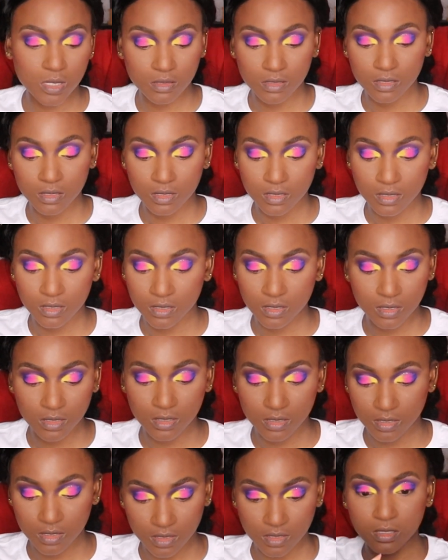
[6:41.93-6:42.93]
And now my
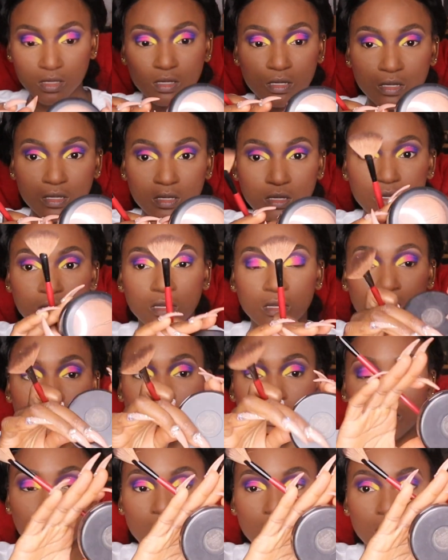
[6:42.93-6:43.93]
favorite part,
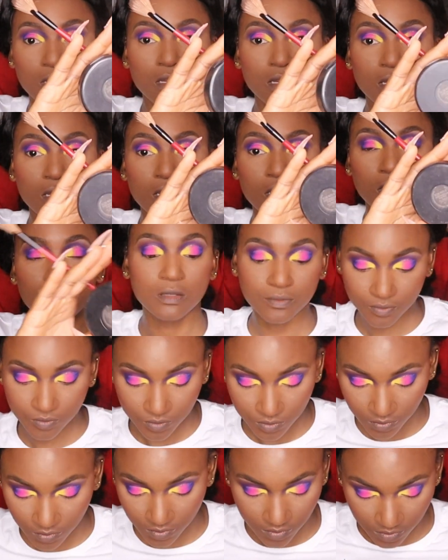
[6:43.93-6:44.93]
highlighter. So I'm
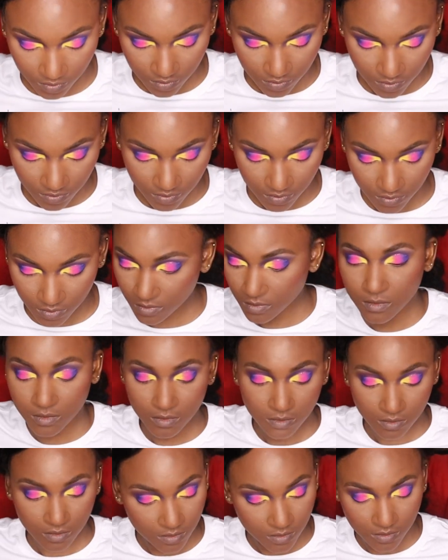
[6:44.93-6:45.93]
going in with 3
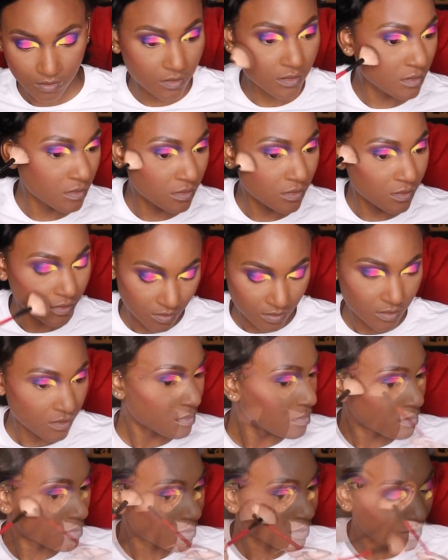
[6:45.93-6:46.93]
highlighters. I use
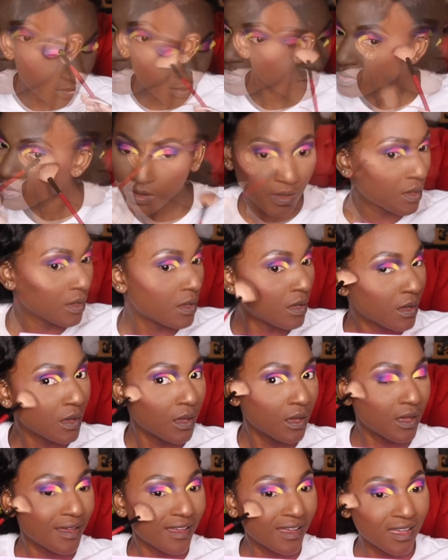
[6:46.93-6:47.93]
Glow With It by
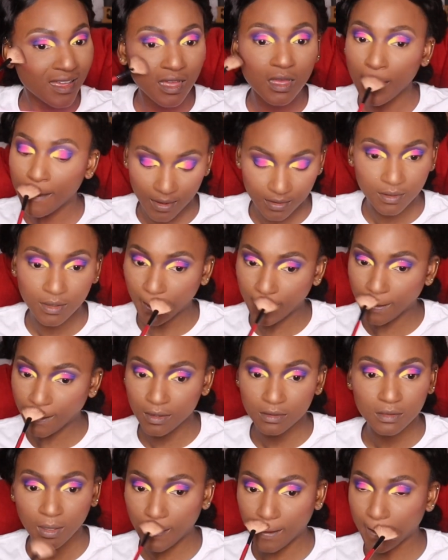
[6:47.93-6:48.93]
MAC, then
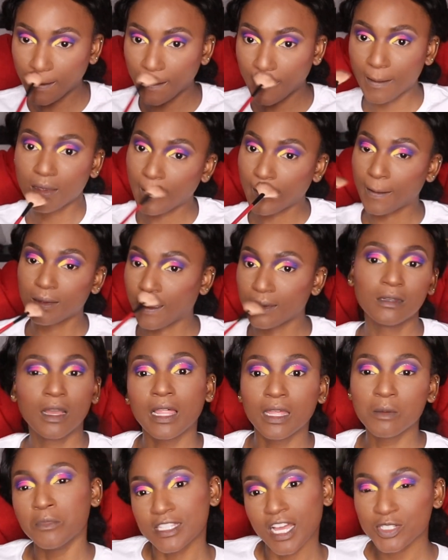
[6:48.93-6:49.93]
I use
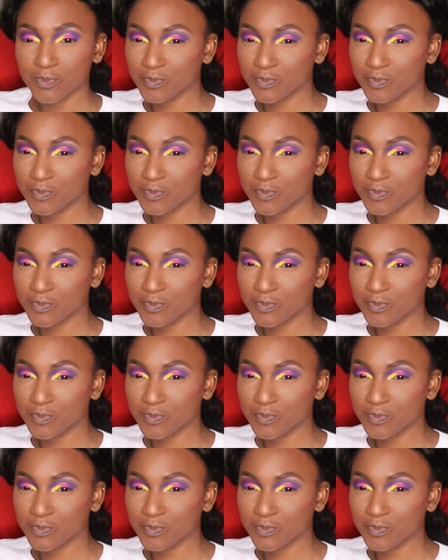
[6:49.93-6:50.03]
Fenty's